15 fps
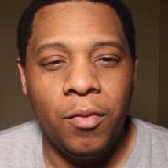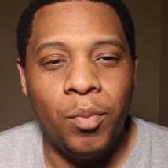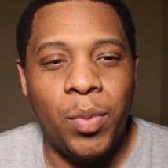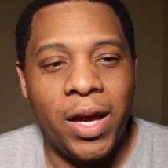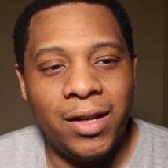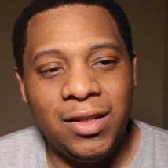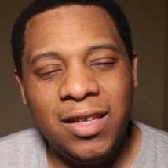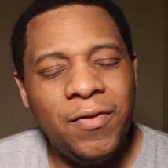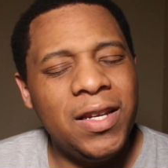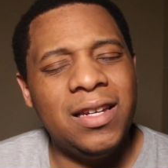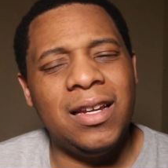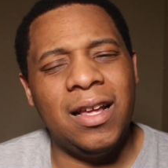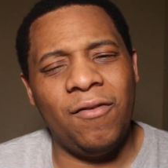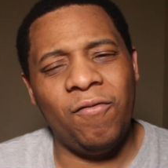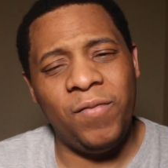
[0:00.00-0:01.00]
But even
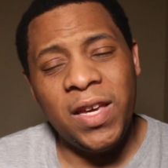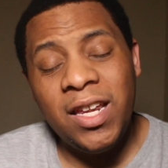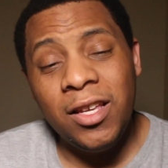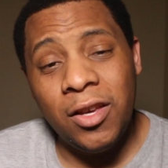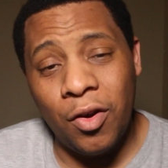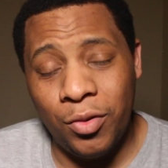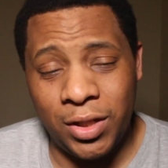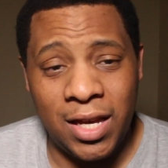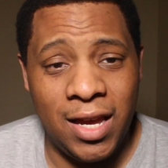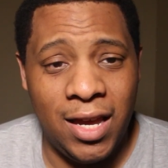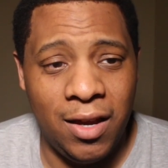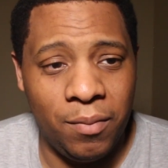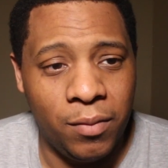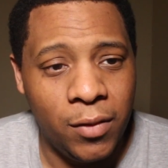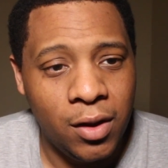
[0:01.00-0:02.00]
in a video
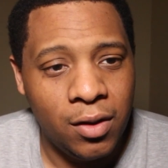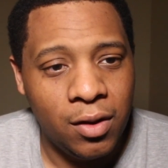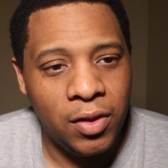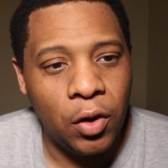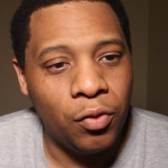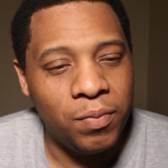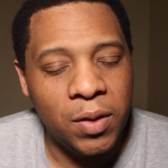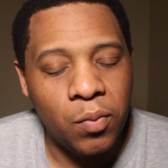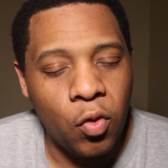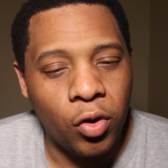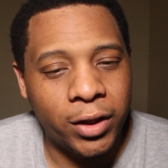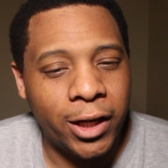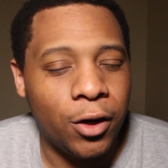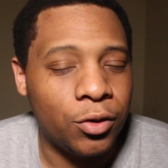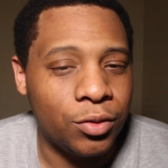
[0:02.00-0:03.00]
game, there would be
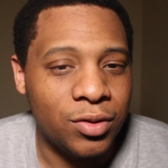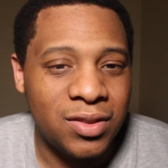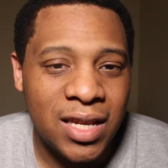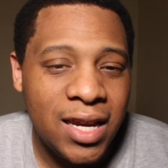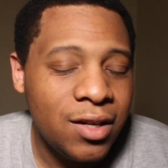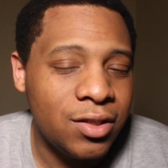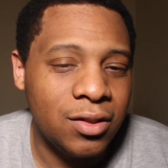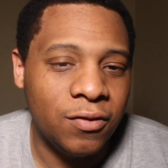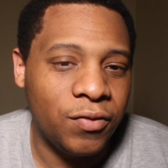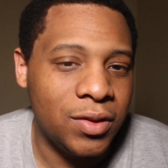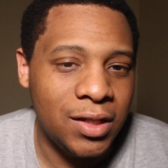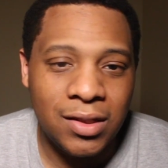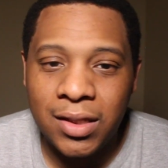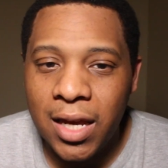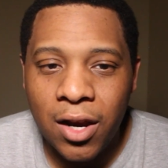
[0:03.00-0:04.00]
more characterization for
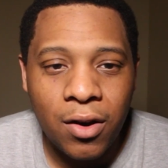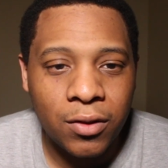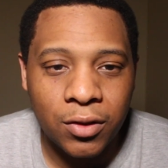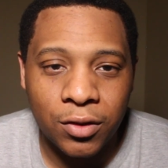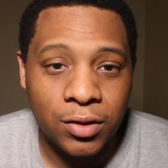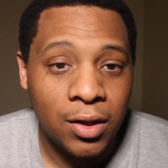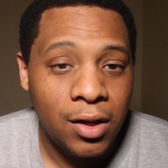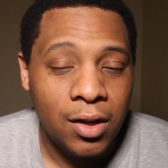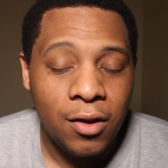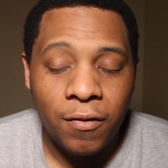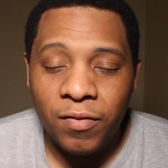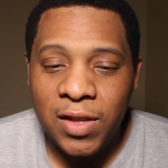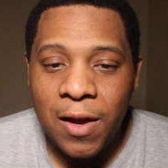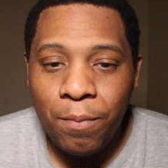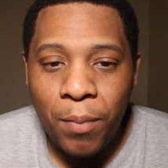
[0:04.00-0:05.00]
these characters.
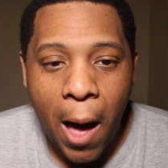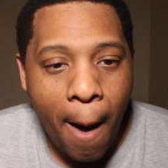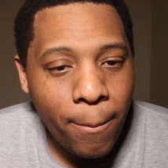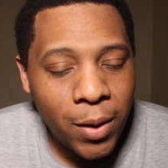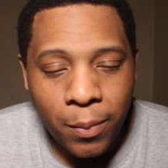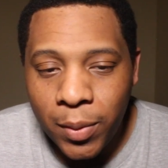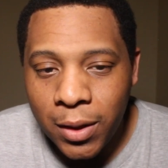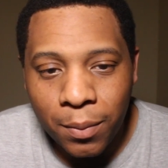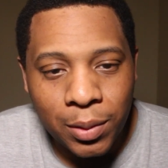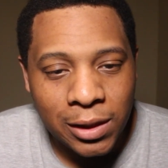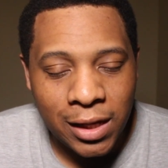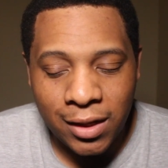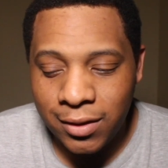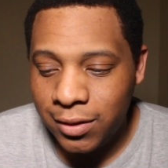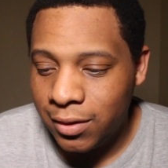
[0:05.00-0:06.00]
They pop up in a
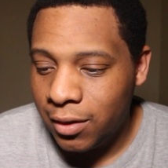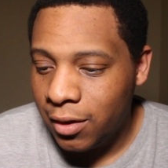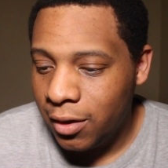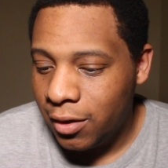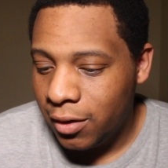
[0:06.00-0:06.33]
place.